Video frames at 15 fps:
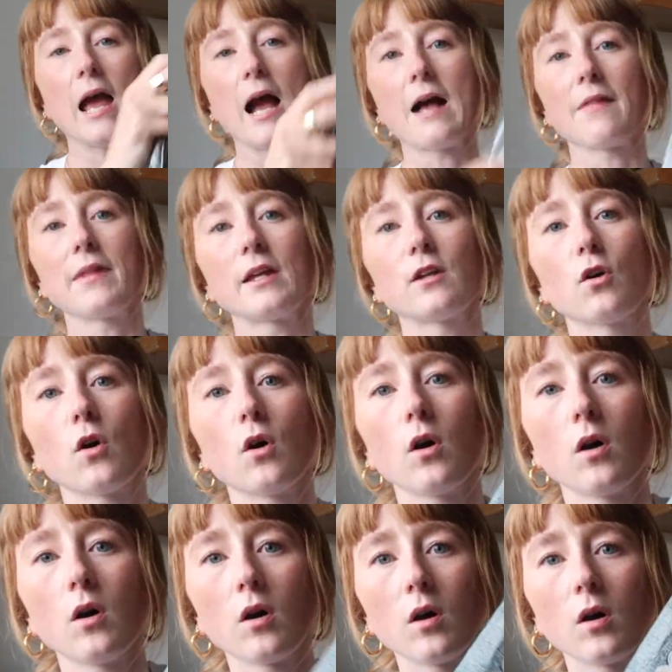and then
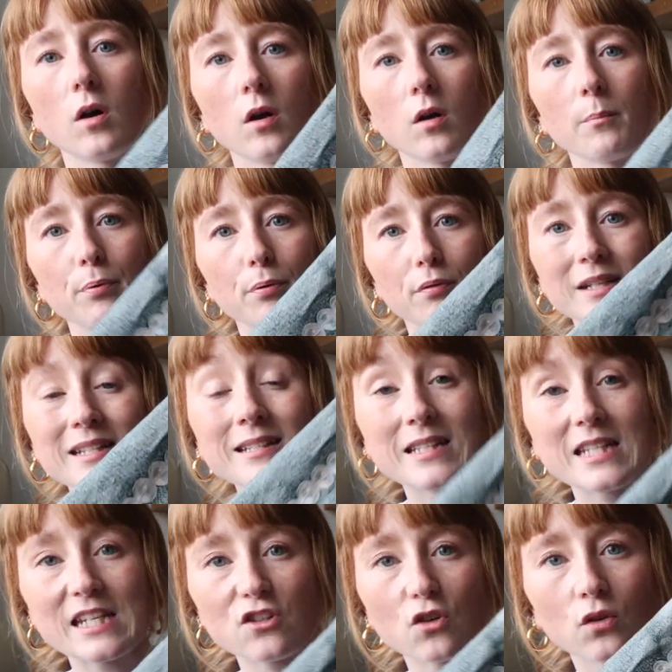
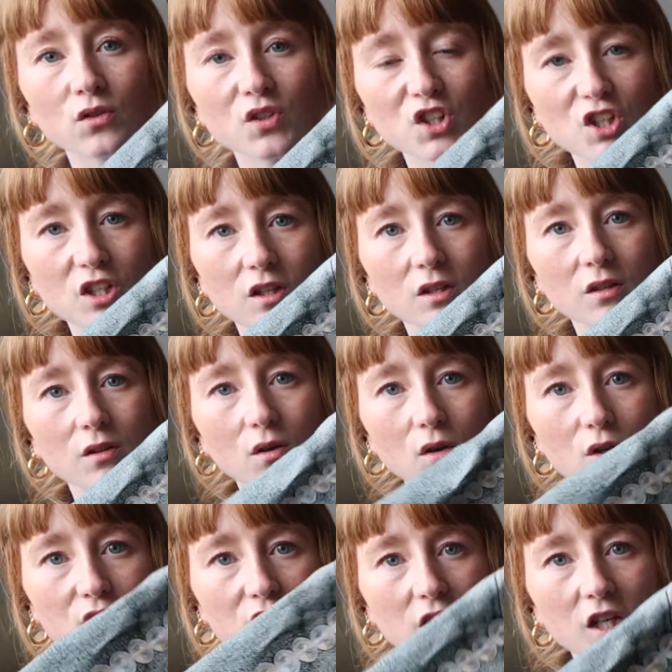printed onto the
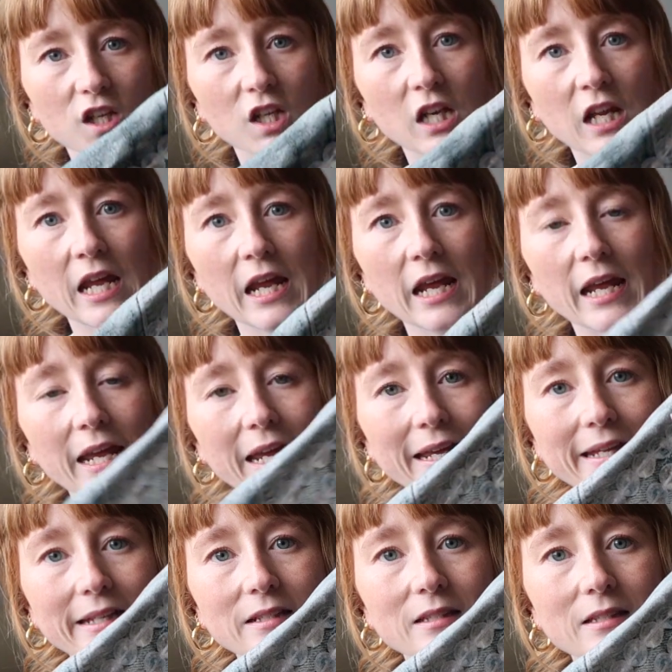cotton
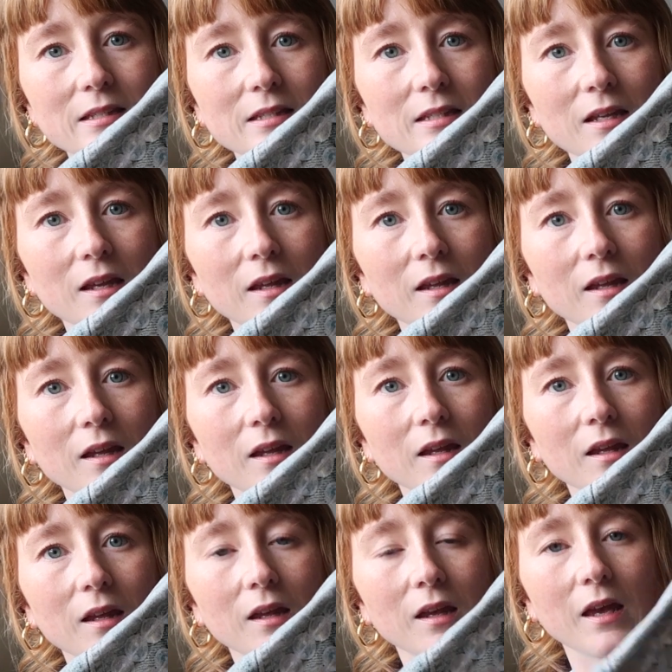is
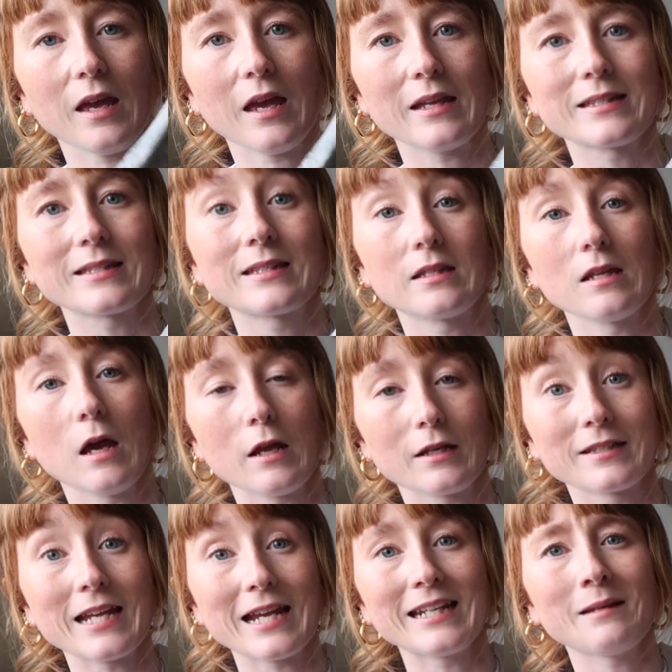a
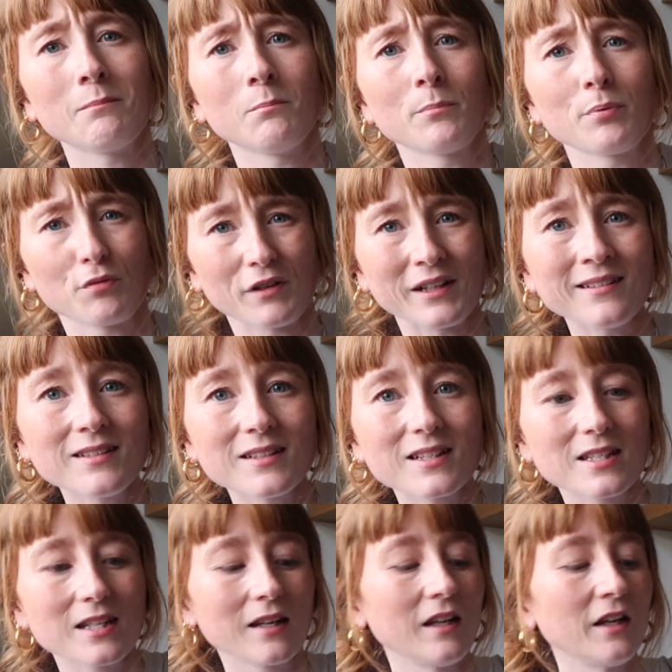denim
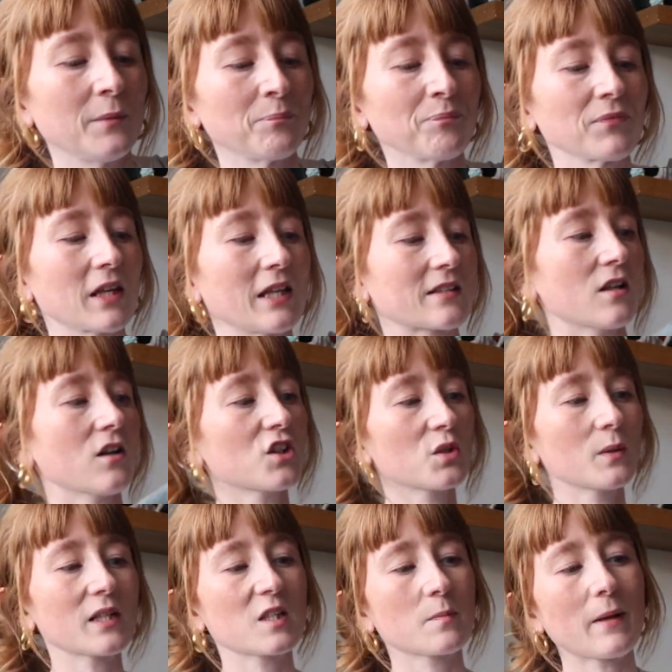print. It's hard
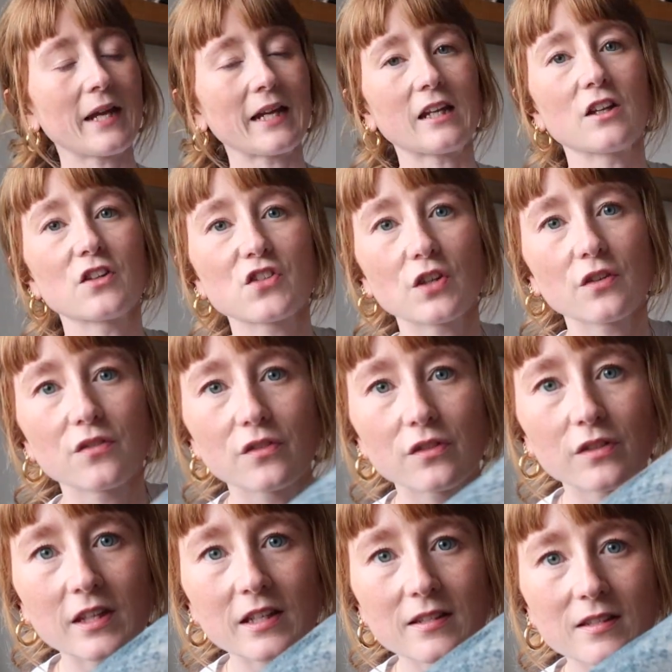to explain. So
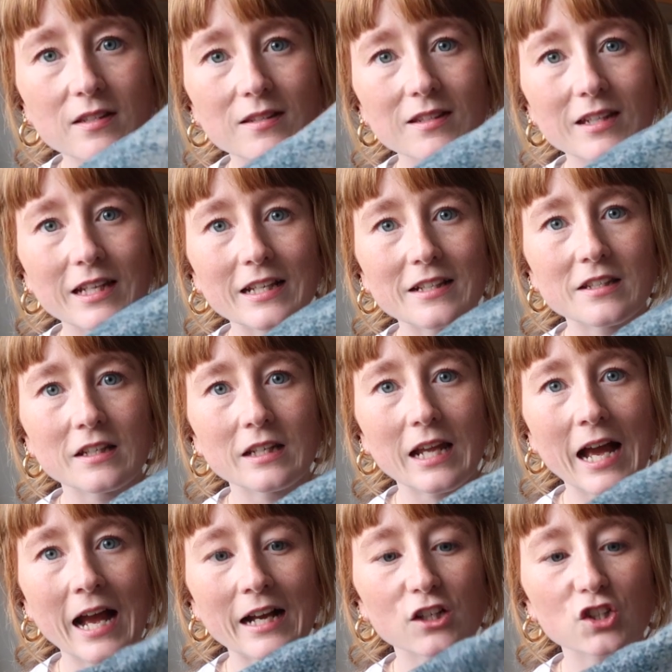this
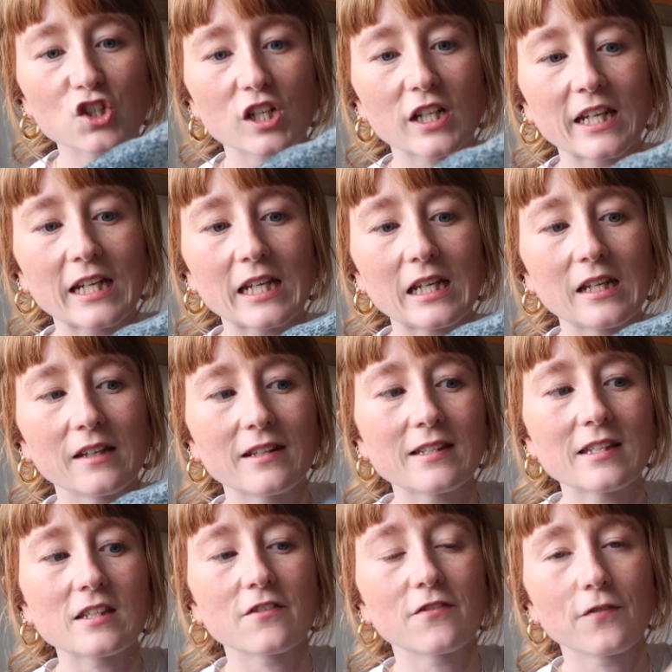isn't actually, this
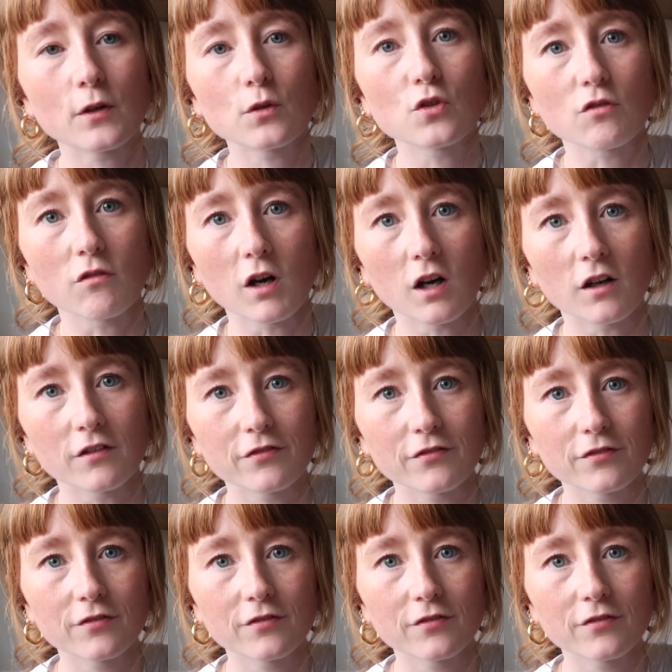is a photograph.